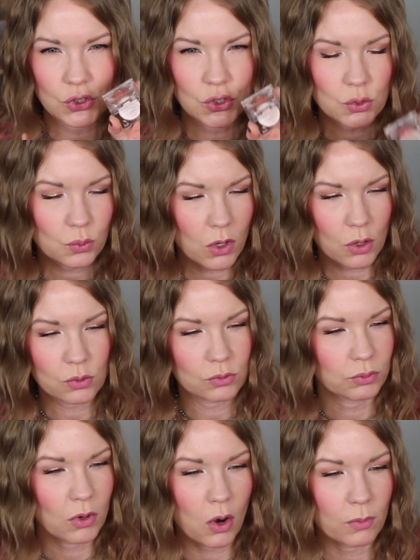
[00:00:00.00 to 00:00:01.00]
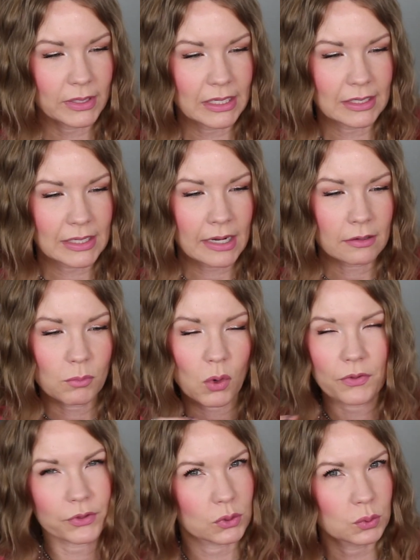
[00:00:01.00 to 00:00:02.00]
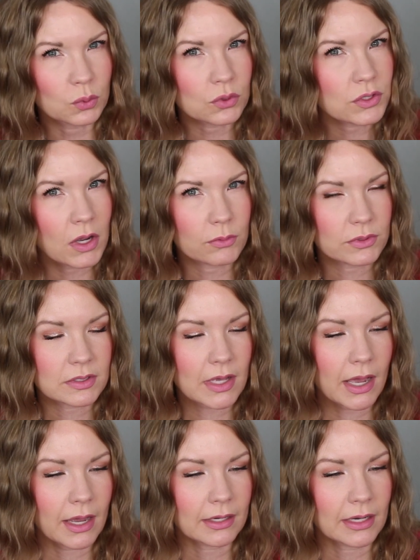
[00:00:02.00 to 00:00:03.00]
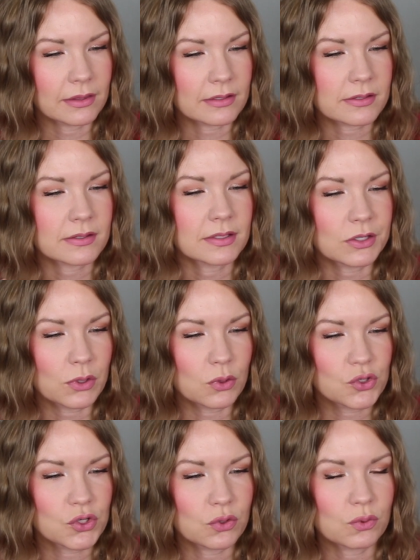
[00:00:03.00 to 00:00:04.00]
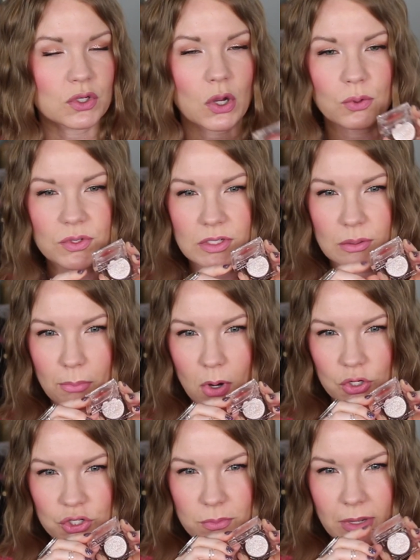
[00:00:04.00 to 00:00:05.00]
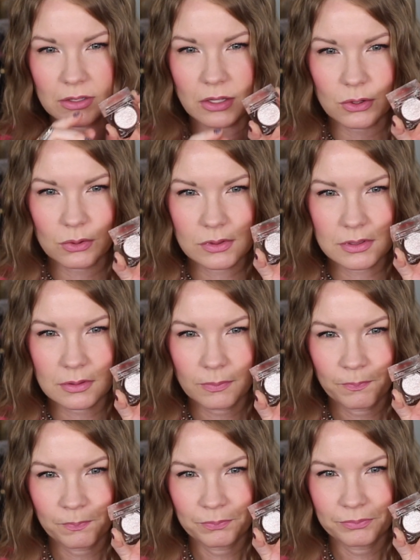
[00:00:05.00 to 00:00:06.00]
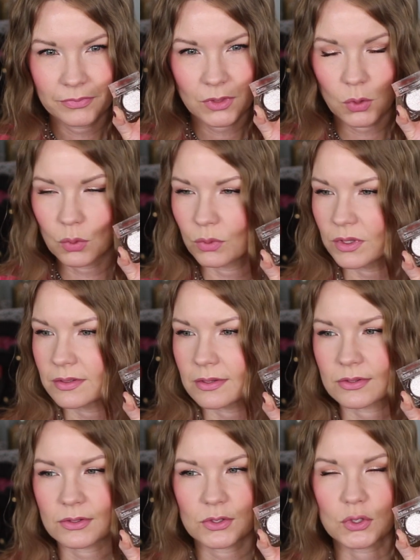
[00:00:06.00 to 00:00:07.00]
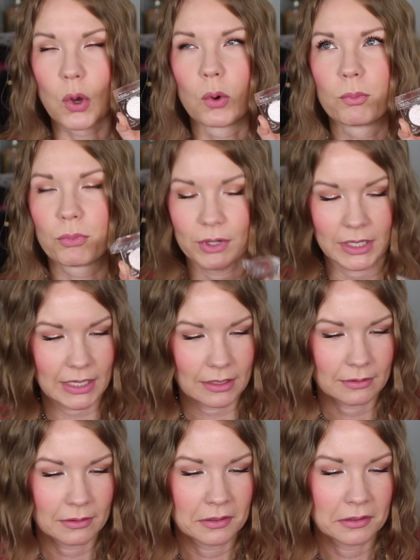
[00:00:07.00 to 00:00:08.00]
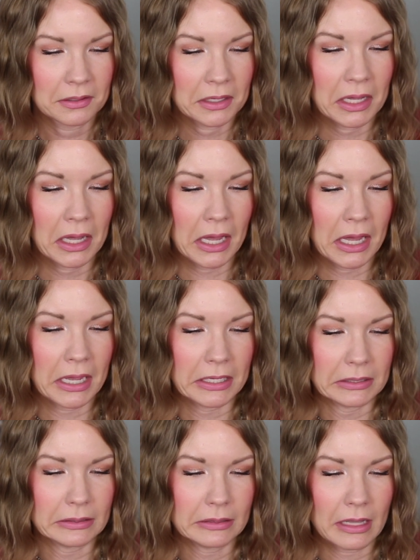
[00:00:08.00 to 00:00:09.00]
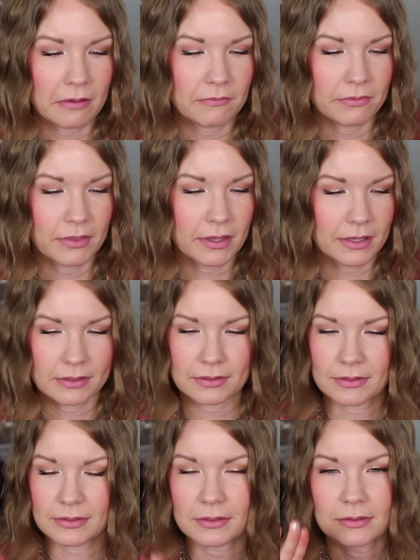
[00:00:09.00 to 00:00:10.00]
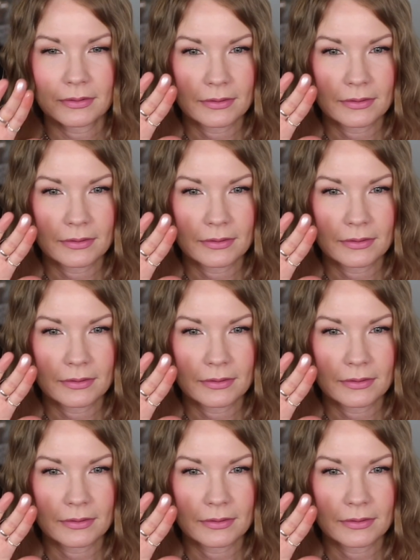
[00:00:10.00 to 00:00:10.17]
duochromy, kind of more on the cool tone side. And this is 02 Toasted Marshmallows. Ooh, this is so pretty. I love this.